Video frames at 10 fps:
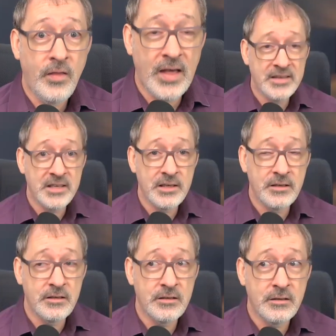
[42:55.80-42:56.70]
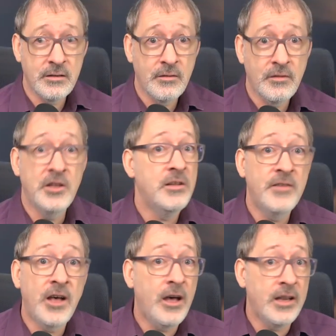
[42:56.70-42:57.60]
That is the
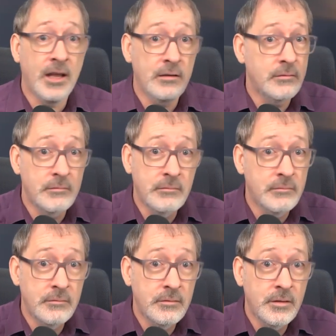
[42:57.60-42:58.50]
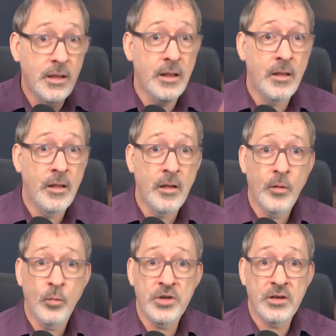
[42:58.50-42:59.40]
nirvana,
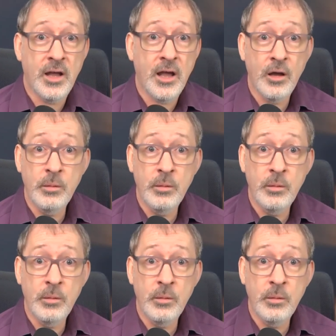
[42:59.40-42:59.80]
which I